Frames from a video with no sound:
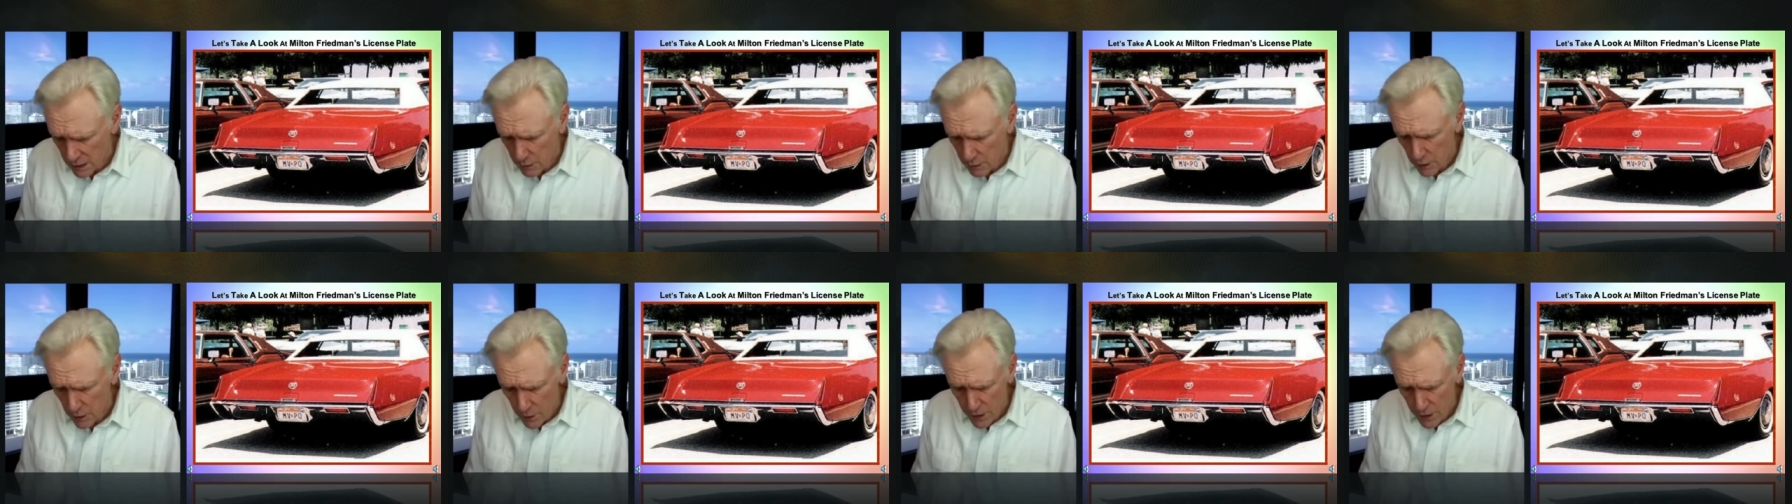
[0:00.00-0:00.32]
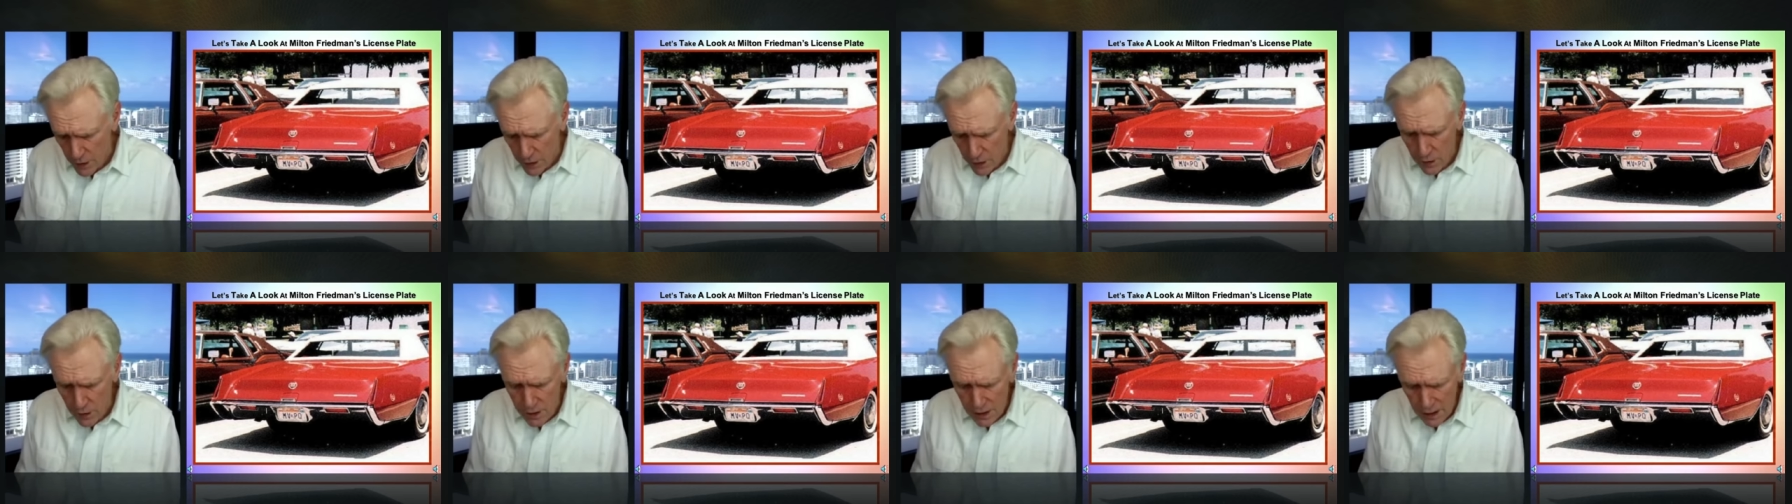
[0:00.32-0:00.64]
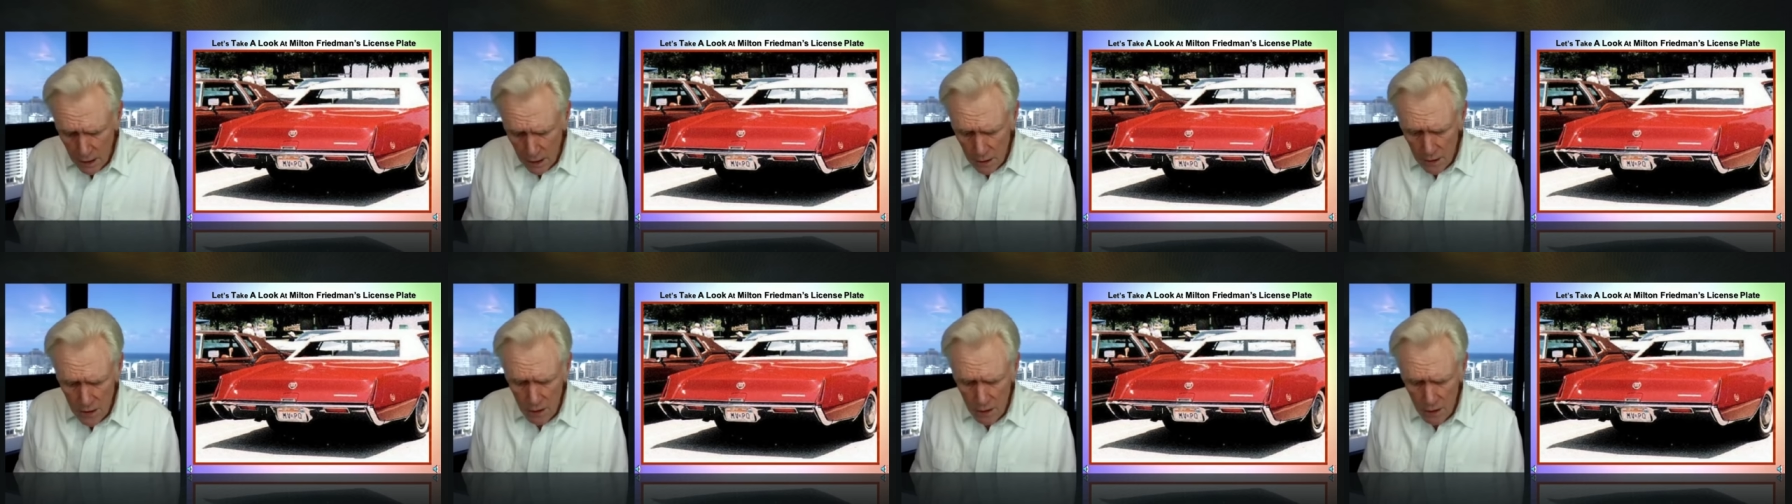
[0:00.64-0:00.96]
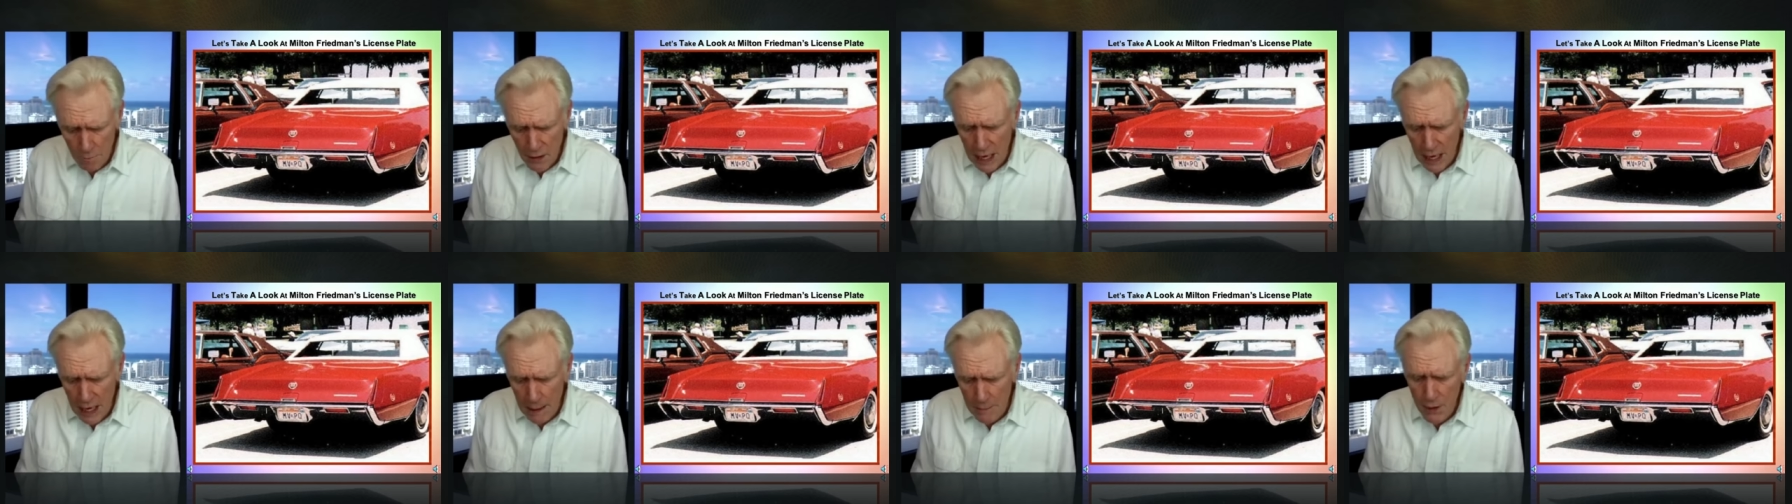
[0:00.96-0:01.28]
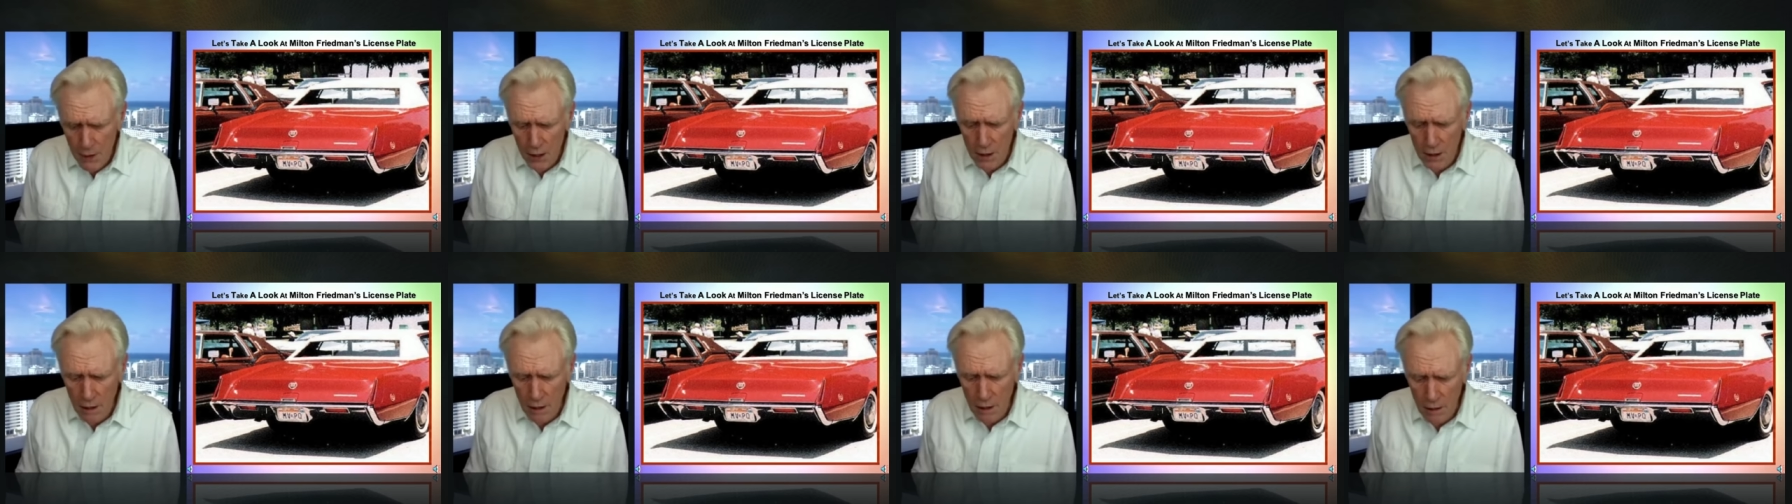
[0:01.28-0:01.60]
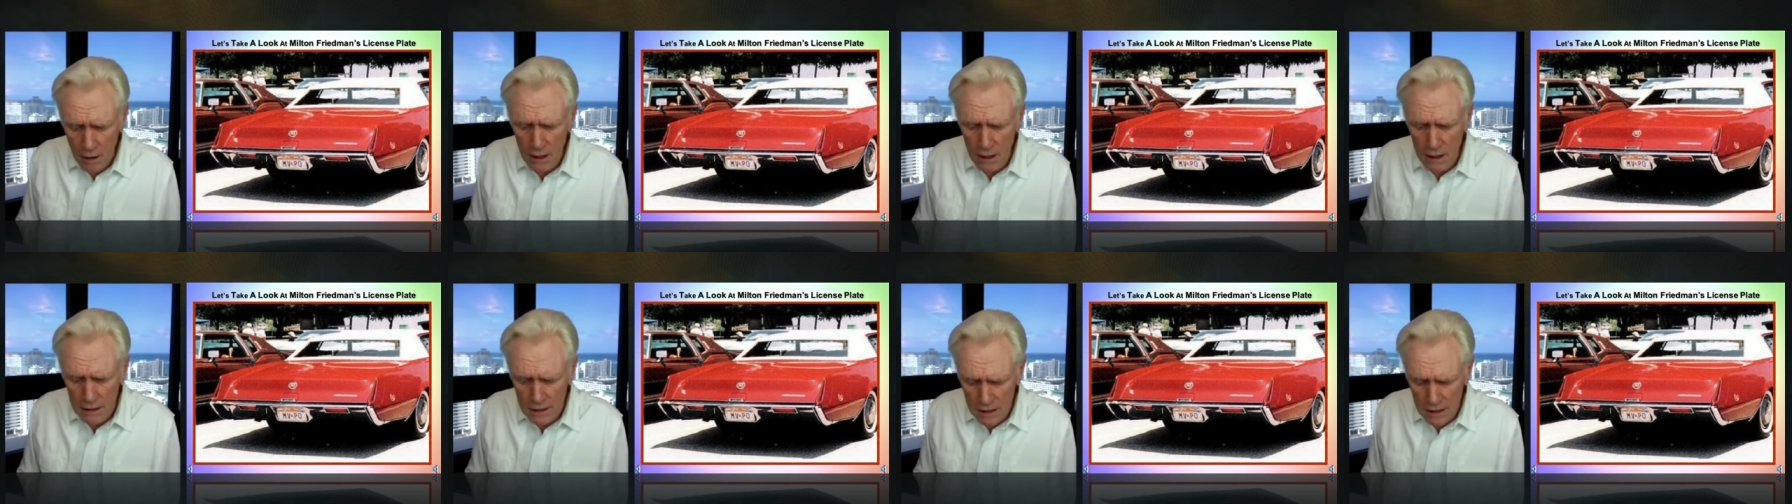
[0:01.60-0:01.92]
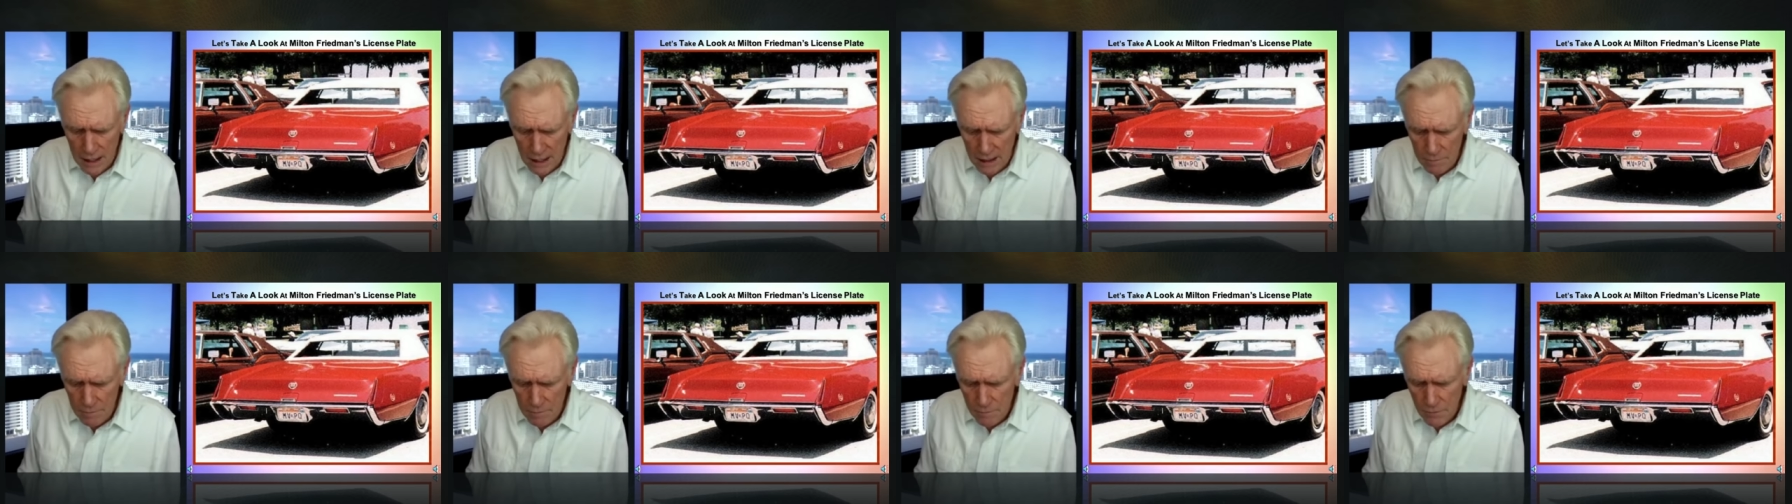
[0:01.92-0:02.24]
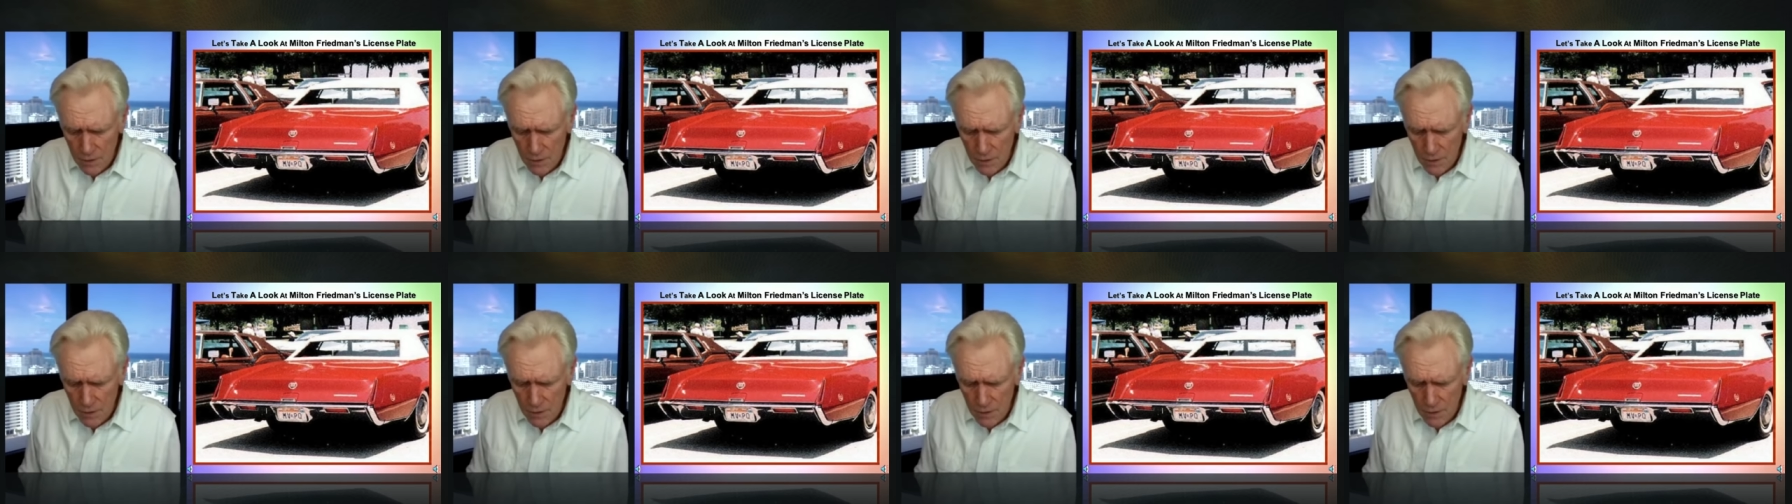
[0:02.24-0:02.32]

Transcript: We were using the paper currency,